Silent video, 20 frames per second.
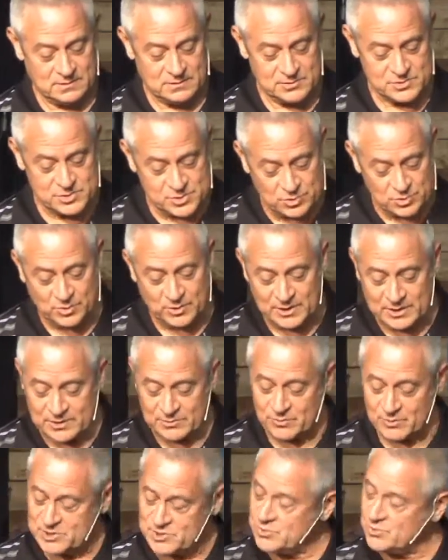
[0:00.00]
joy and
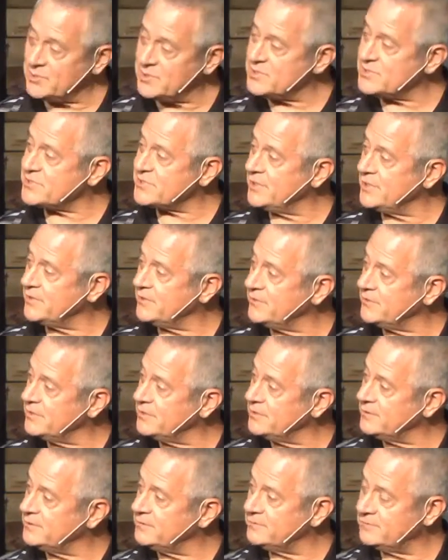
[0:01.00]
rejoicing
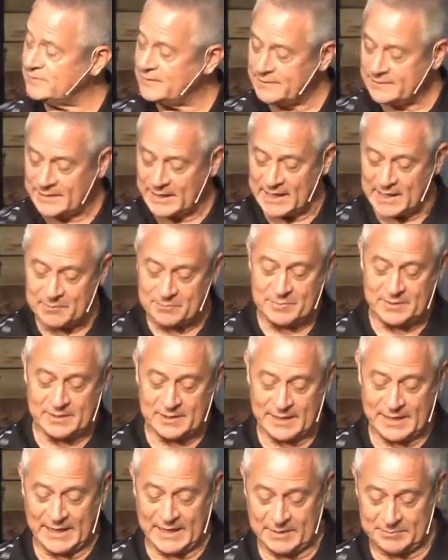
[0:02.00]
than happy and
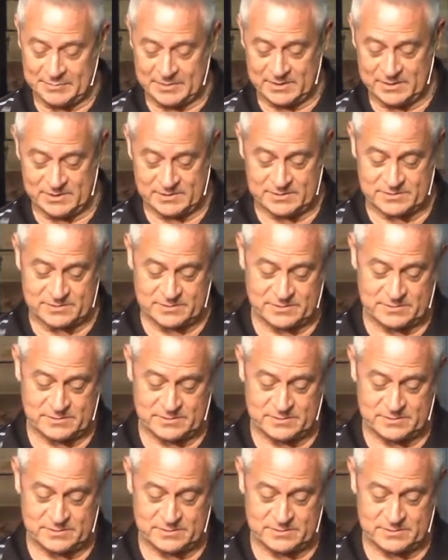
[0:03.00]
happiness.